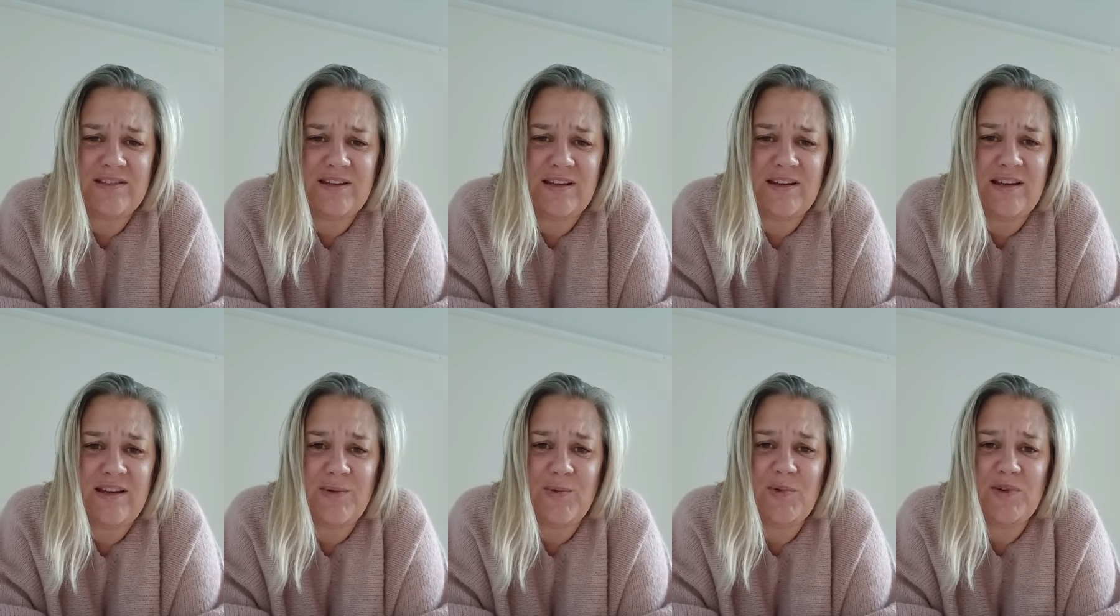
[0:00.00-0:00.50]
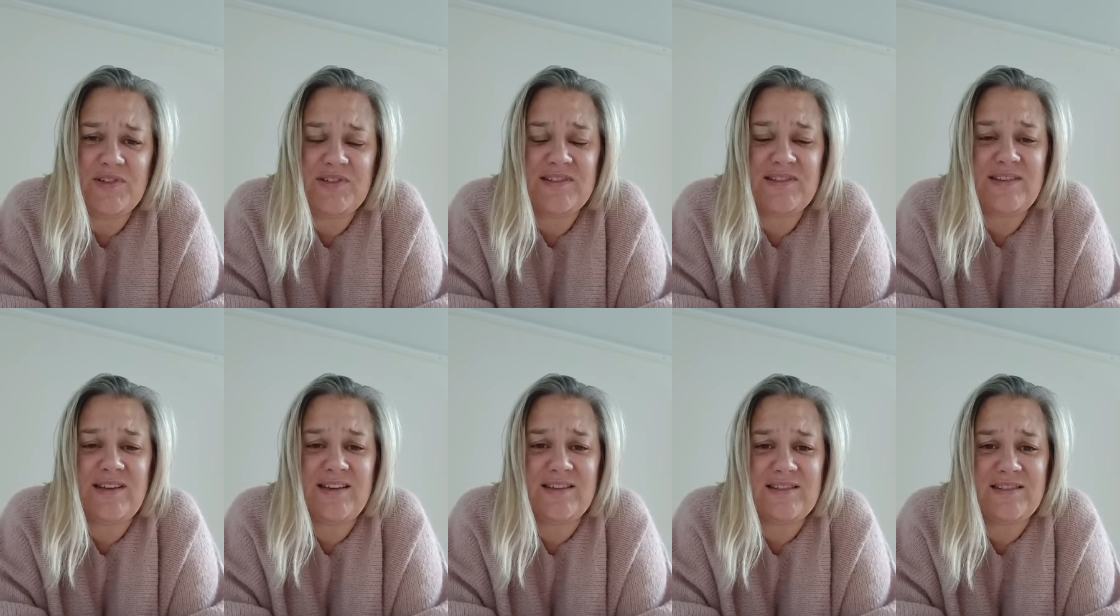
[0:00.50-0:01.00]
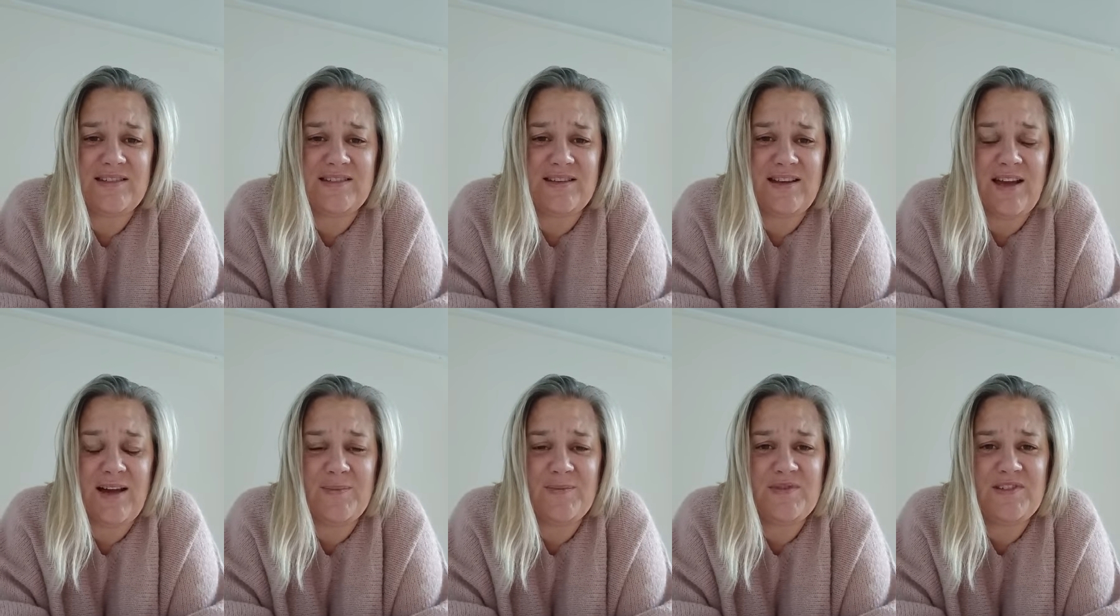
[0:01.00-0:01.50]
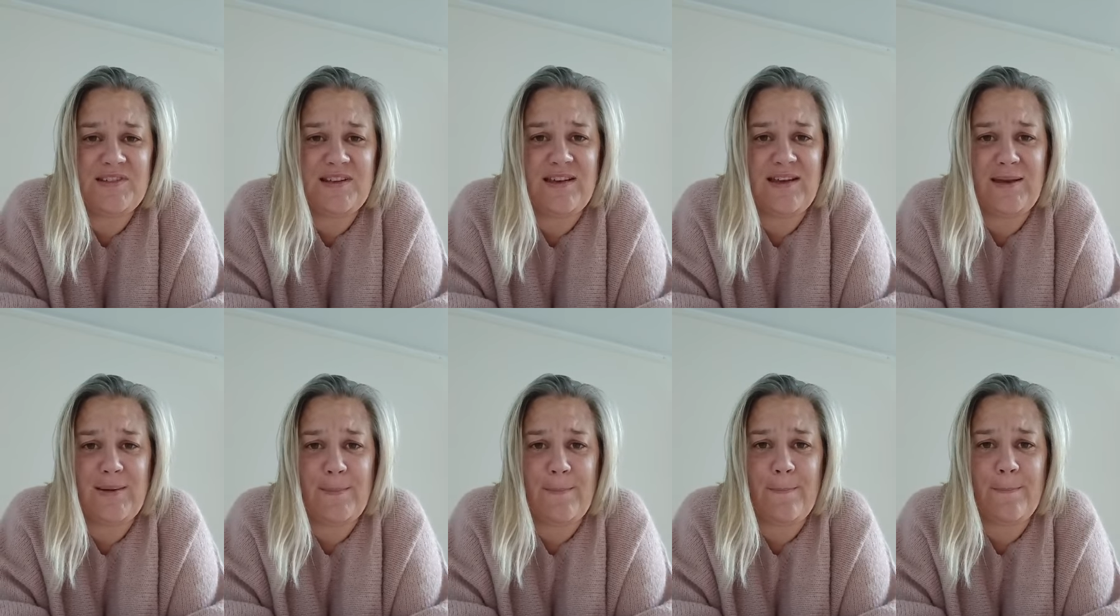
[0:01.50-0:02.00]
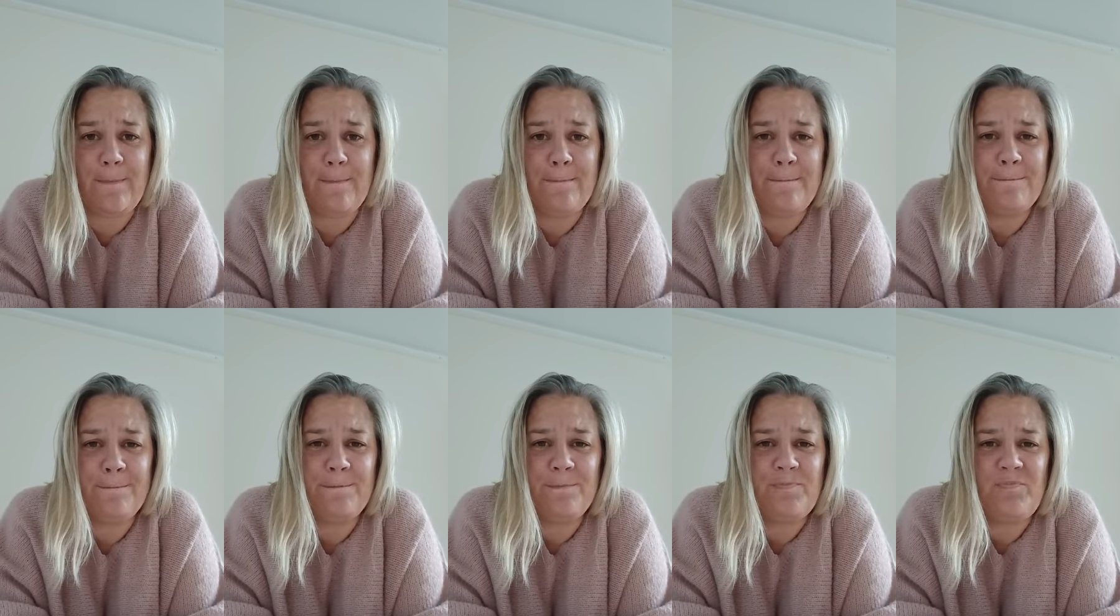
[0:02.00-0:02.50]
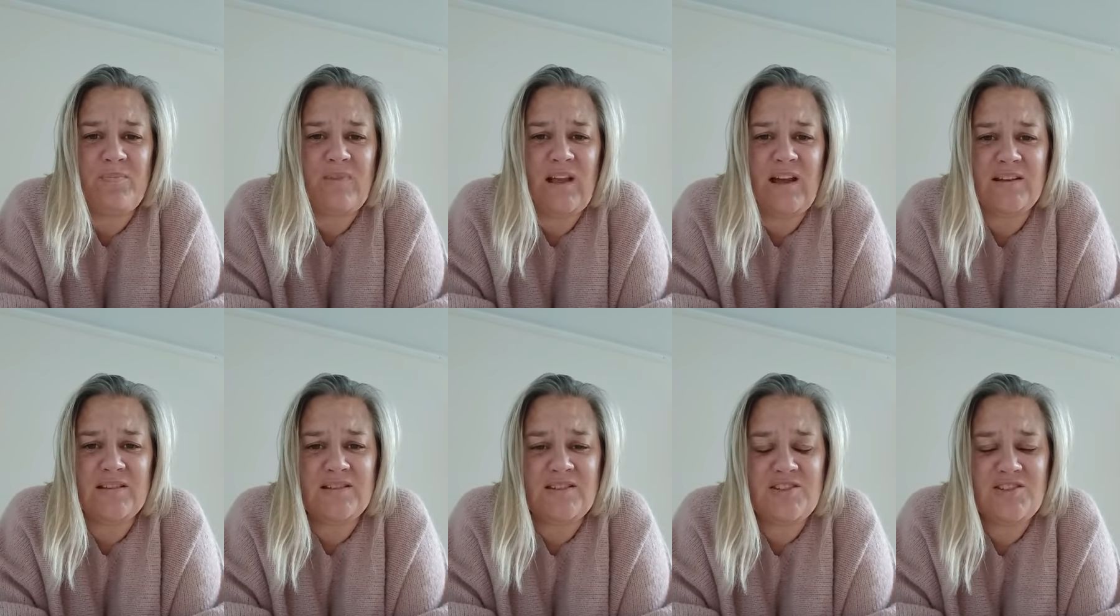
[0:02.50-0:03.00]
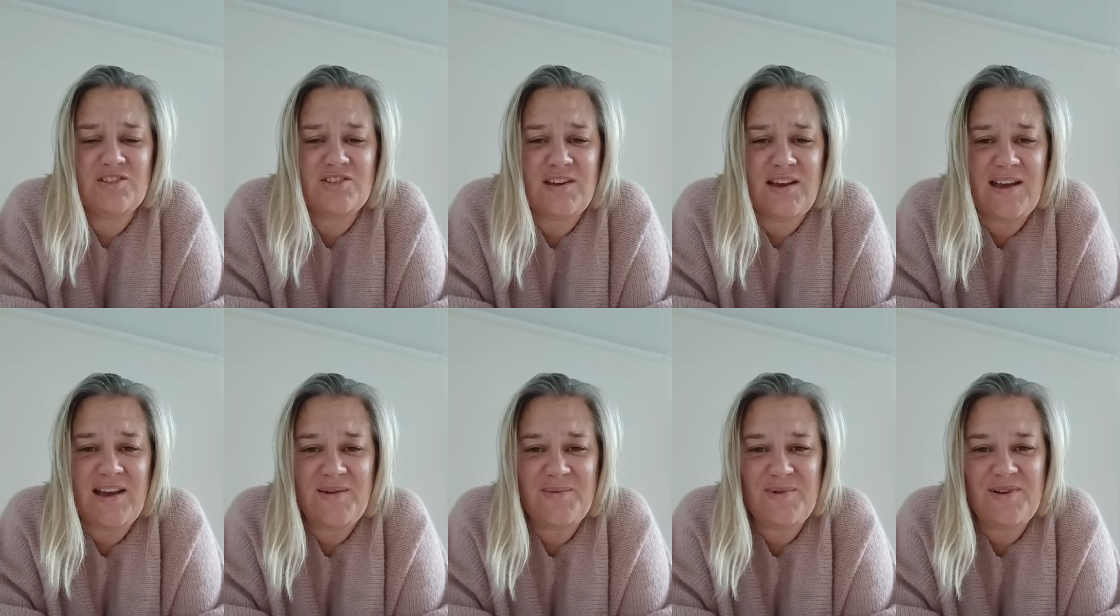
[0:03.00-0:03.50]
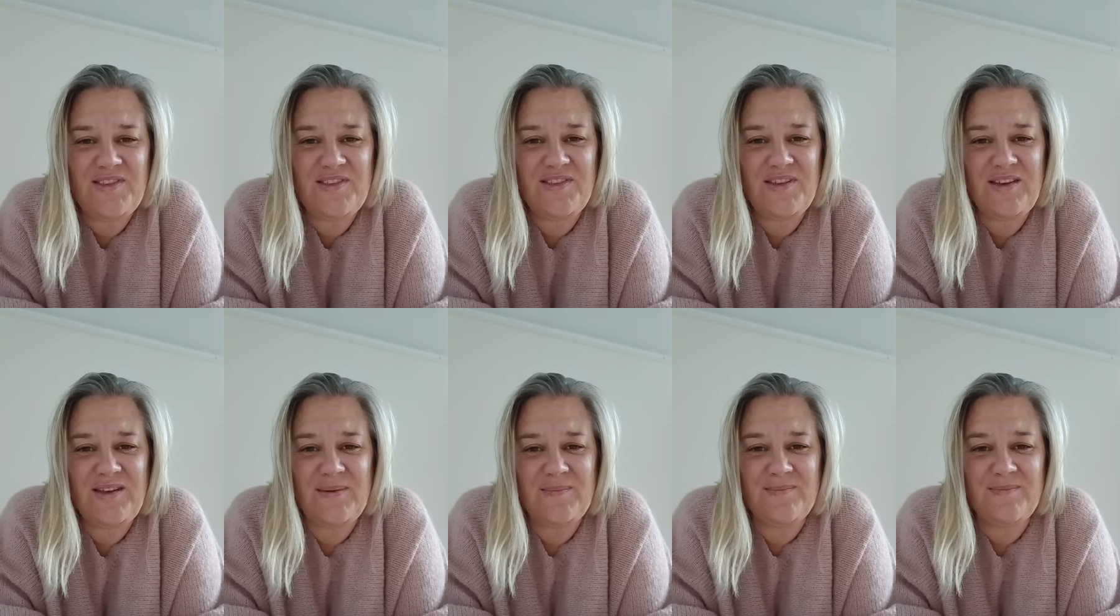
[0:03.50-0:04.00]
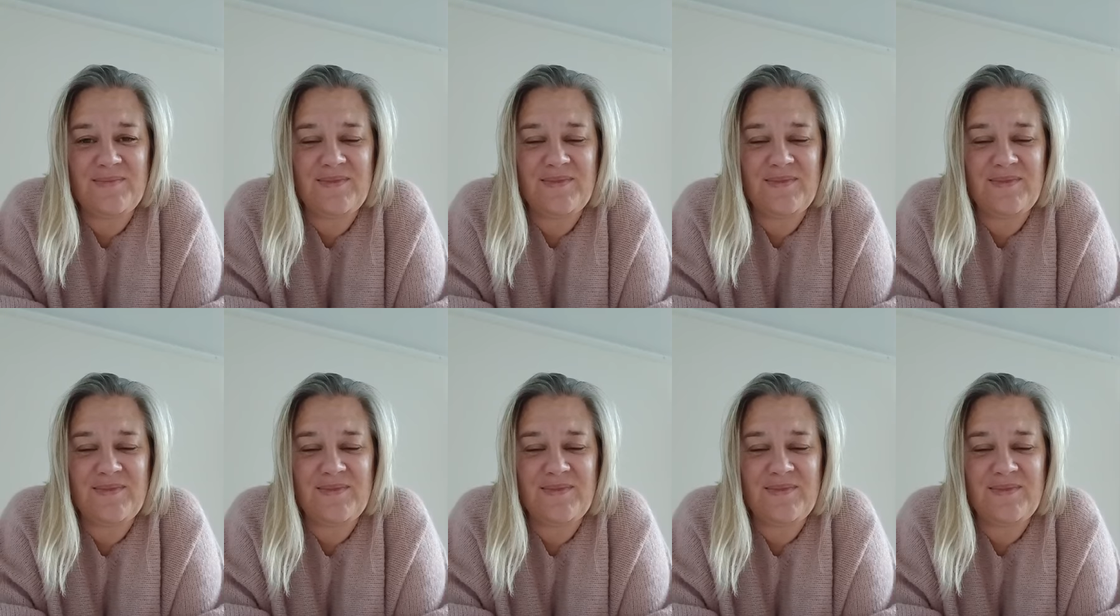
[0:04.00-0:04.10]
and he wants us to come to him and to share with him